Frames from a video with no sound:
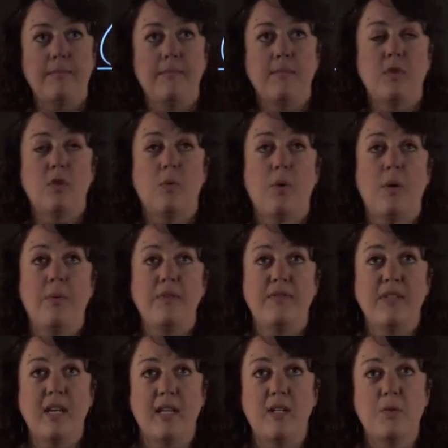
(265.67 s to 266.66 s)
so what we've
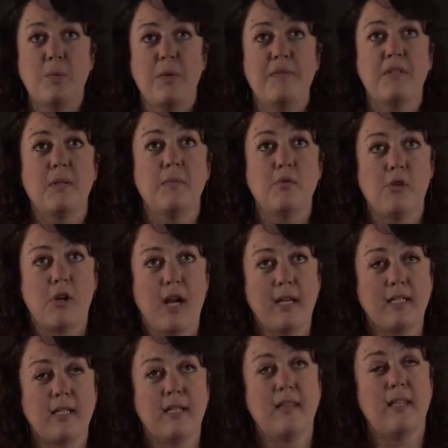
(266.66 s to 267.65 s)
done is we've subtracted.